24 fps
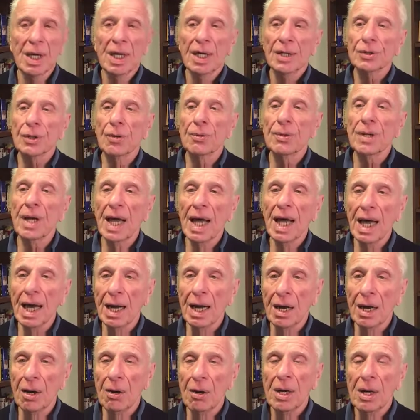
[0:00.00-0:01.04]
So
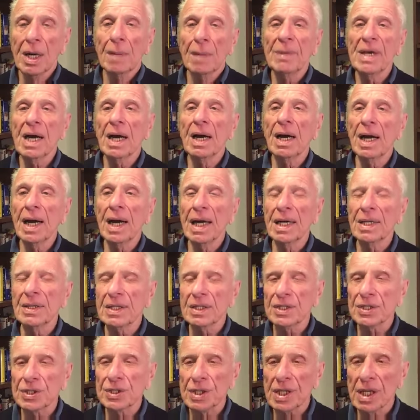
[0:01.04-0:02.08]
now, behind
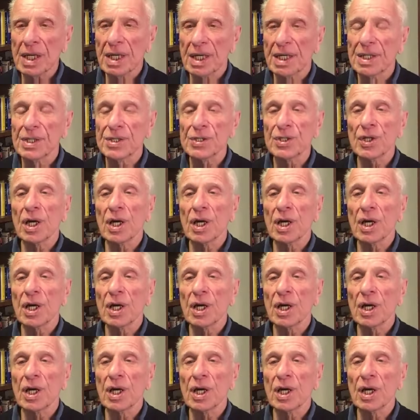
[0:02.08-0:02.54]
the scenes,